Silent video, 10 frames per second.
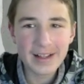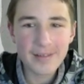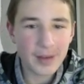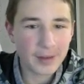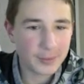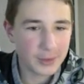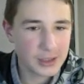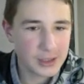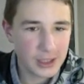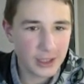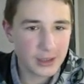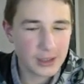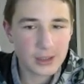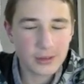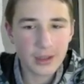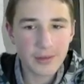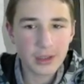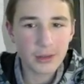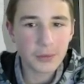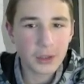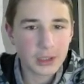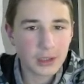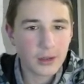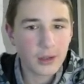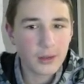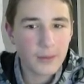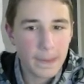5 more challenges, cool. Are we going for Catalan?